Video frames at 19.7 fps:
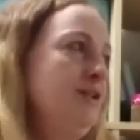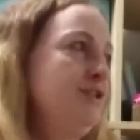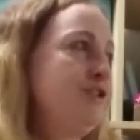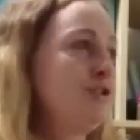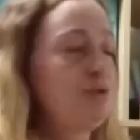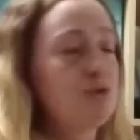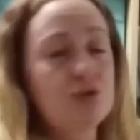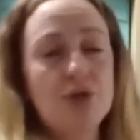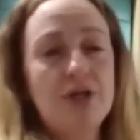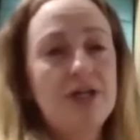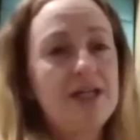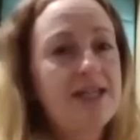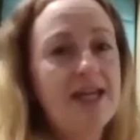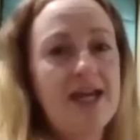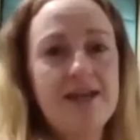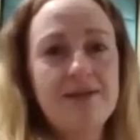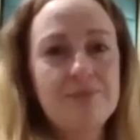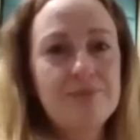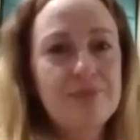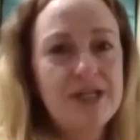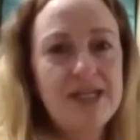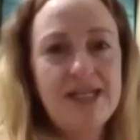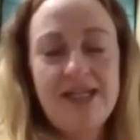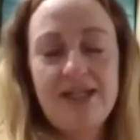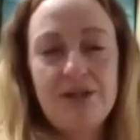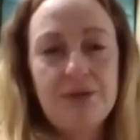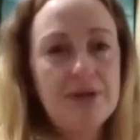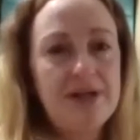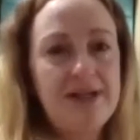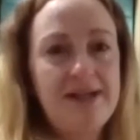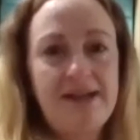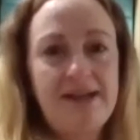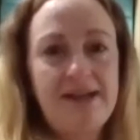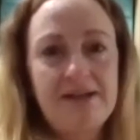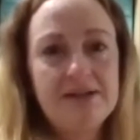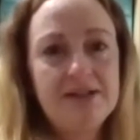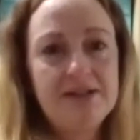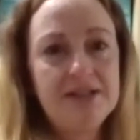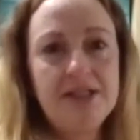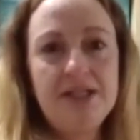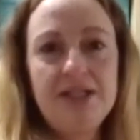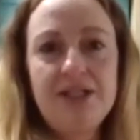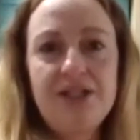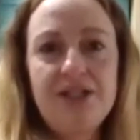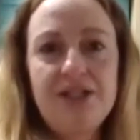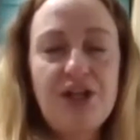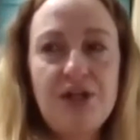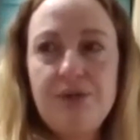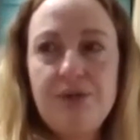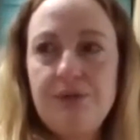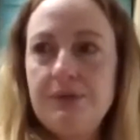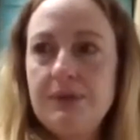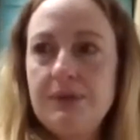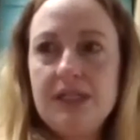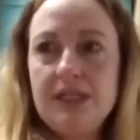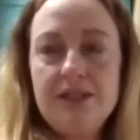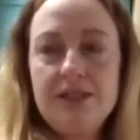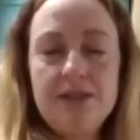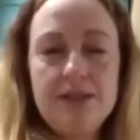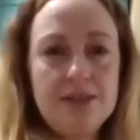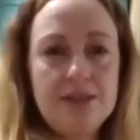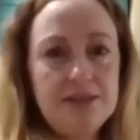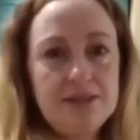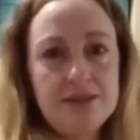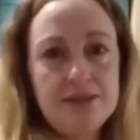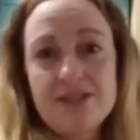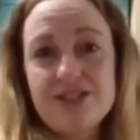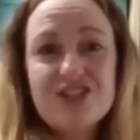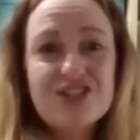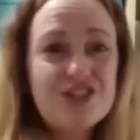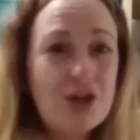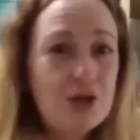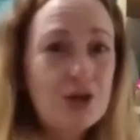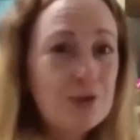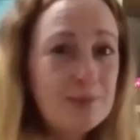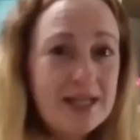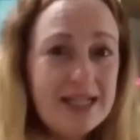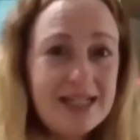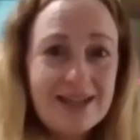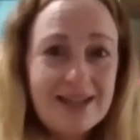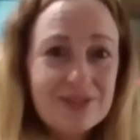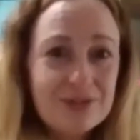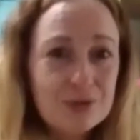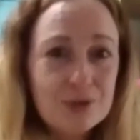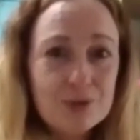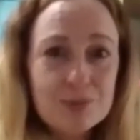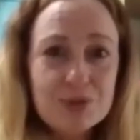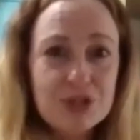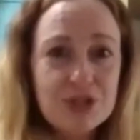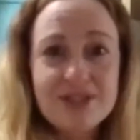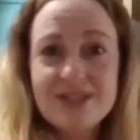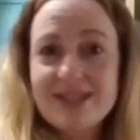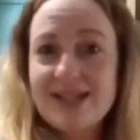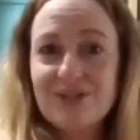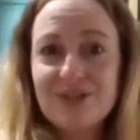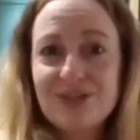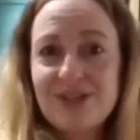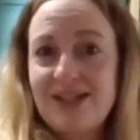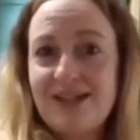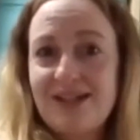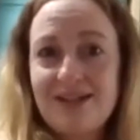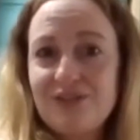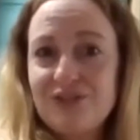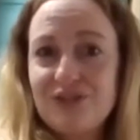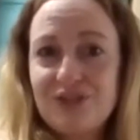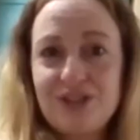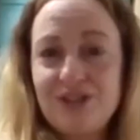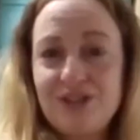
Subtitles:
do try again. But equally, you know, there's so many other options out there